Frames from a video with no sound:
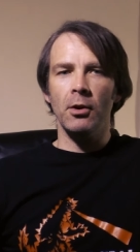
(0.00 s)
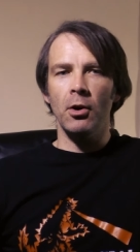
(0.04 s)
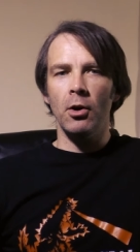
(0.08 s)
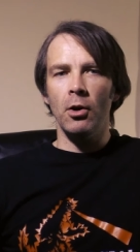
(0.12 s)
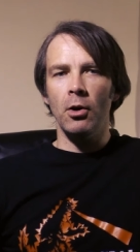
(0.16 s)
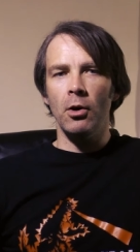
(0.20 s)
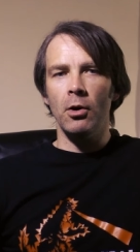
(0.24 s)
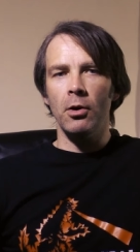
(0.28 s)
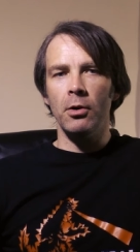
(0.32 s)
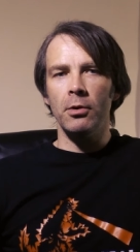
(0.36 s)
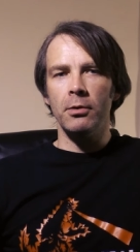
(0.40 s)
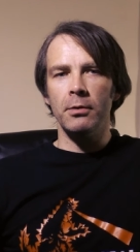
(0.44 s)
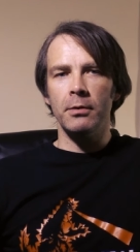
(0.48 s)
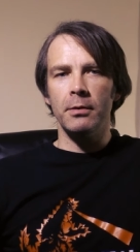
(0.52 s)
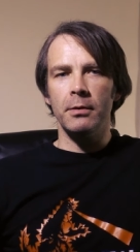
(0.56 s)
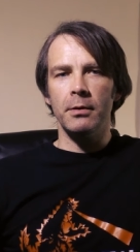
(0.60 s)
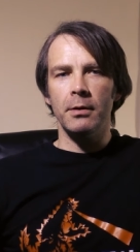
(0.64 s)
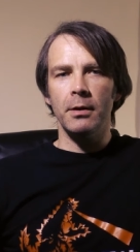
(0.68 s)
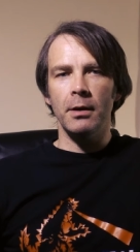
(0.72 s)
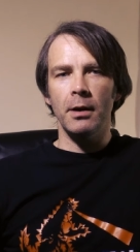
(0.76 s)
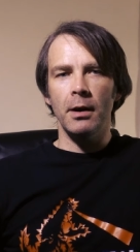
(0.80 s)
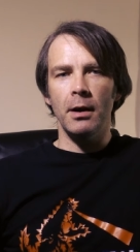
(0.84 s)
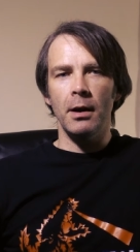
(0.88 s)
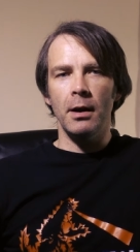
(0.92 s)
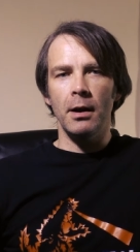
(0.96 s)

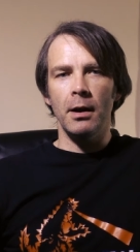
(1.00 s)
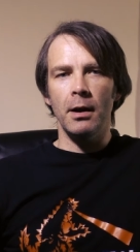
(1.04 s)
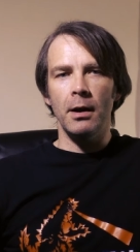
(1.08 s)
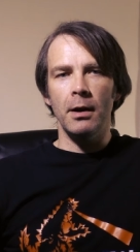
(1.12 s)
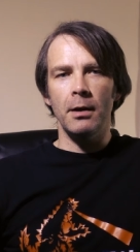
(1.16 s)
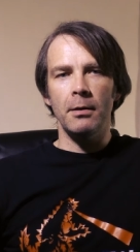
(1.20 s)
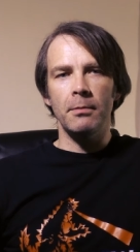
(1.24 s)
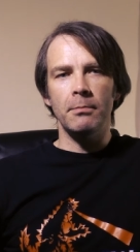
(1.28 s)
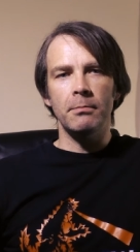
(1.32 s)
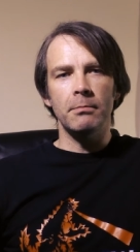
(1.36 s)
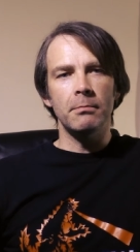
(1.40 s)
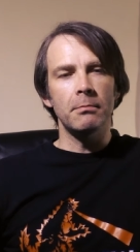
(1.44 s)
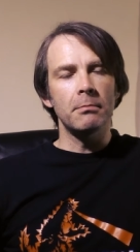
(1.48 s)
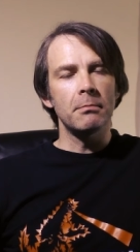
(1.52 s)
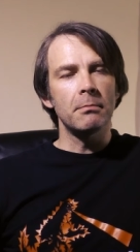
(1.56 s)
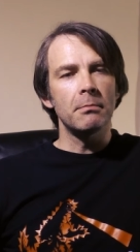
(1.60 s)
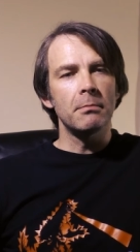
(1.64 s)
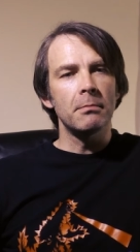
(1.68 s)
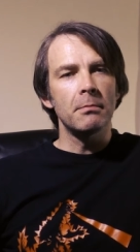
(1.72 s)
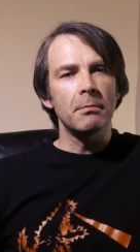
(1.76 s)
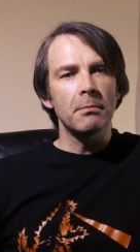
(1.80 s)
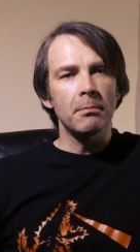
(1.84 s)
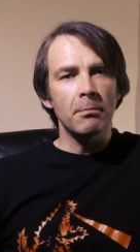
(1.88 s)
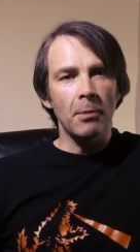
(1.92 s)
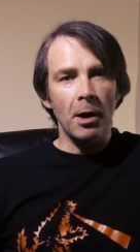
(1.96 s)
on
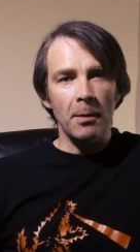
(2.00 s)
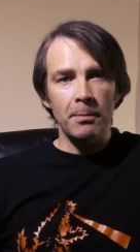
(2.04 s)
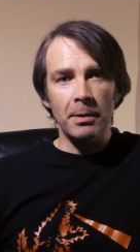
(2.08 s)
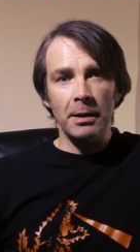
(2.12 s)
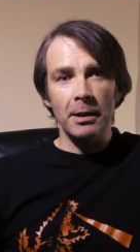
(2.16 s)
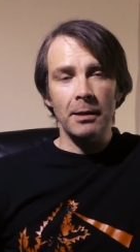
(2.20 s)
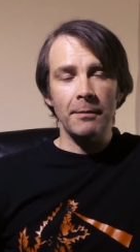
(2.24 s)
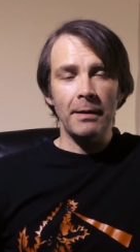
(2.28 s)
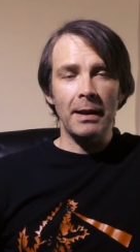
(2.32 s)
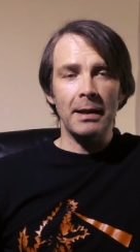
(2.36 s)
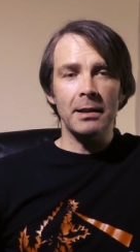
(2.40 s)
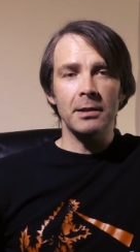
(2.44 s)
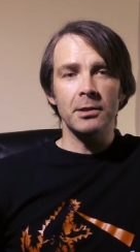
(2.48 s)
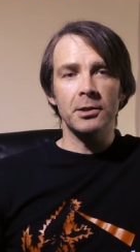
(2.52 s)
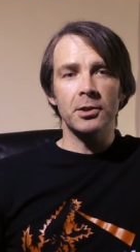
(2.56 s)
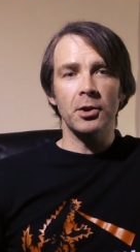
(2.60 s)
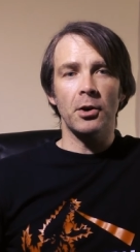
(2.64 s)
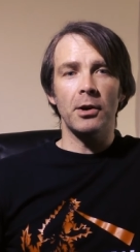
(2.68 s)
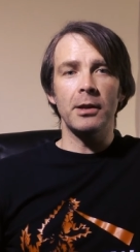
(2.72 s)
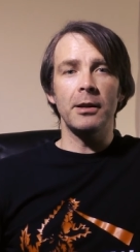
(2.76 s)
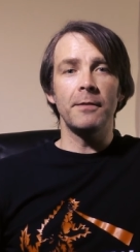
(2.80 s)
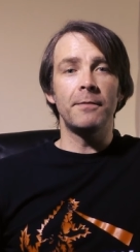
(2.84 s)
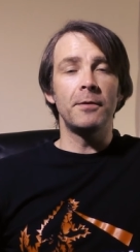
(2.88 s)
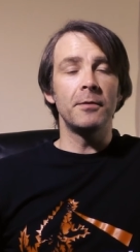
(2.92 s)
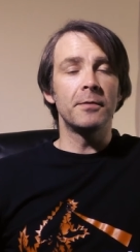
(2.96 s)
My Bloody
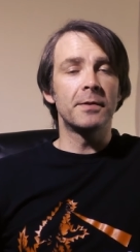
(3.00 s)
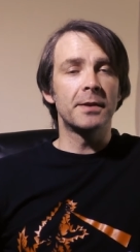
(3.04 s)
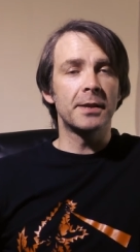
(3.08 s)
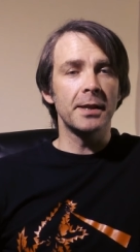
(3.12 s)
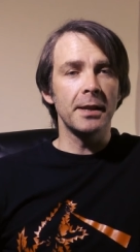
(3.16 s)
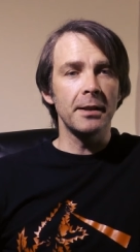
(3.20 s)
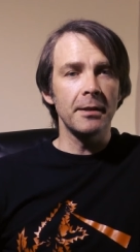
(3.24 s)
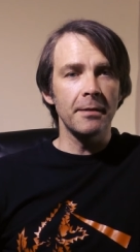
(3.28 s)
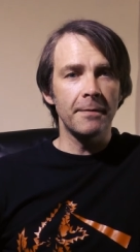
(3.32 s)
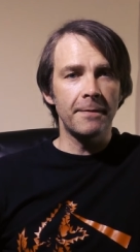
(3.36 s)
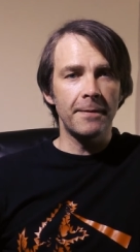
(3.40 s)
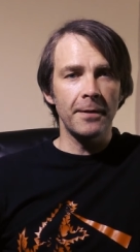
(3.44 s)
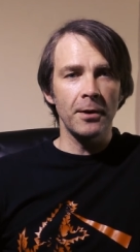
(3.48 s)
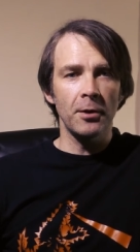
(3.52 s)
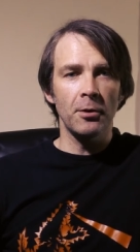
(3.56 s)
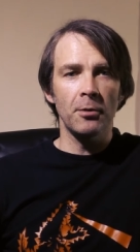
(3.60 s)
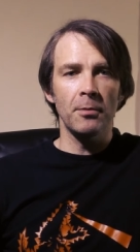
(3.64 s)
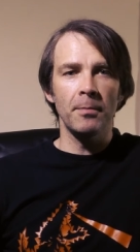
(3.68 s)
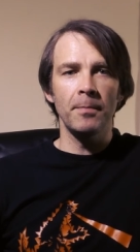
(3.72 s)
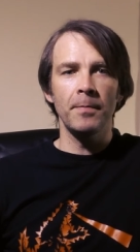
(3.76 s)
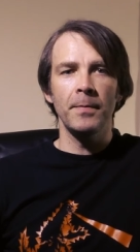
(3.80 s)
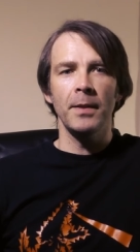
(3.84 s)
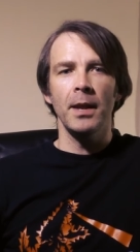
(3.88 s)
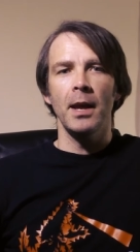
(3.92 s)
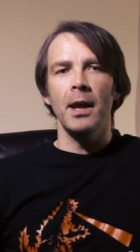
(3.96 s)
Valentine, if you've seen the
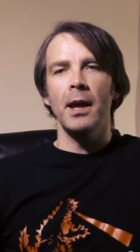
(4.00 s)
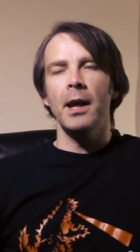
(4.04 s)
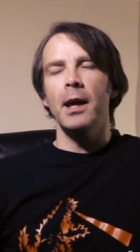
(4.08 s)
film.